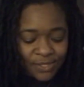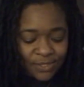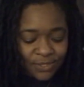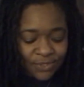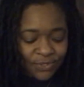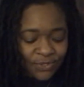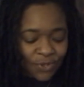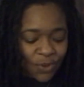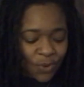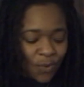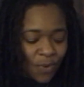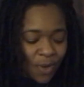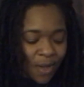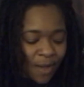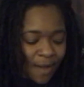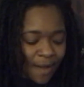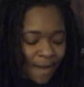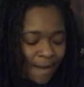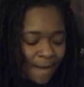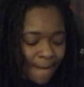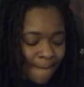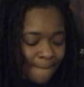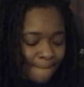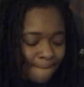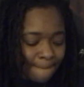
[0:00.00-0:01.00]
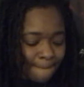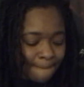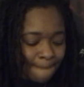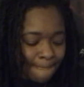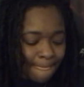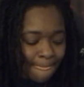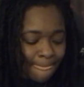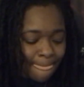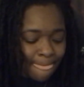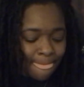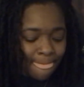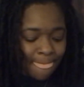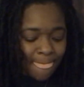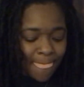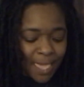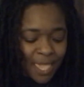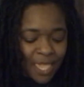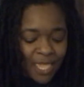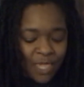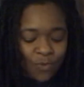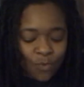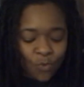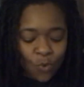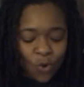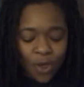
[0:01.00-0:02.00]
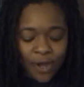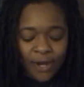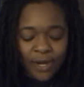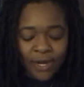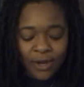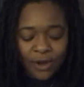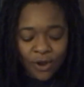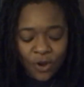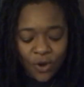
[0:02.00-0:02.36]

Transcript: So uh, he wanted